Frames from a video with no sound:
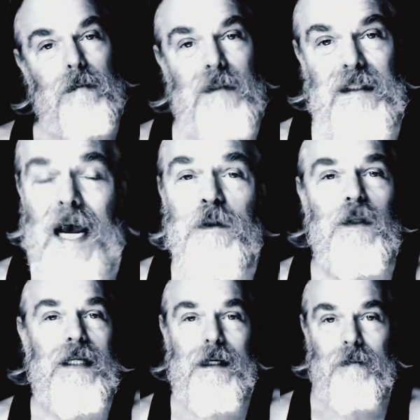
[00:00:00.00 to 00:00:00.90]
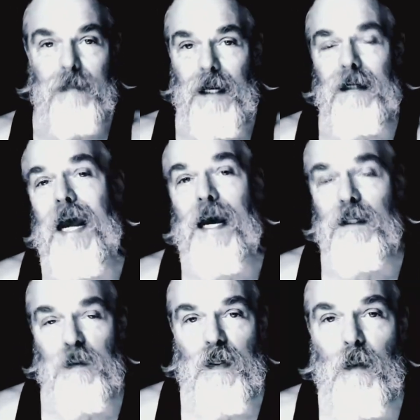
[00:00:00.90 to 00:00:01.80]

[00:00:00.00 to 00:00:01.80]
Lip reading: sexually engage with